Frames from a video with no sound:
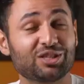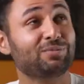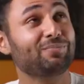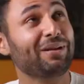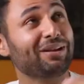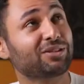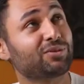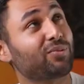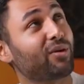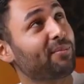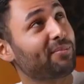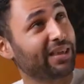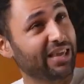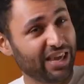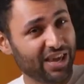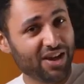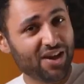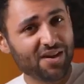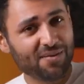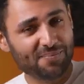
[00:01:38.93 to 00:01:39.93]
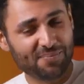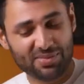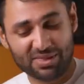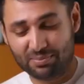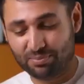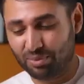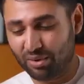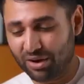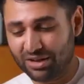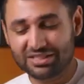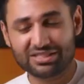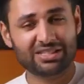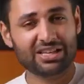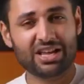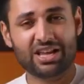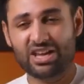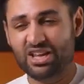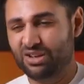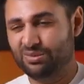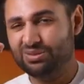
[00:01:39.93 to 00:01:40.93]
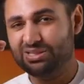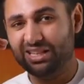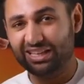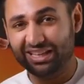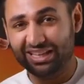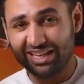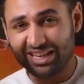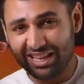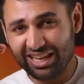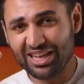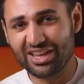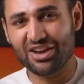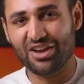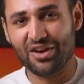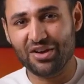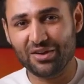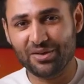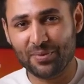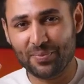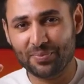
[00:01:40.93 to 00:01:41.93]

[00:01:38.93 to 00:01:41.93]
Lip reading: specs were up here, the price was like here.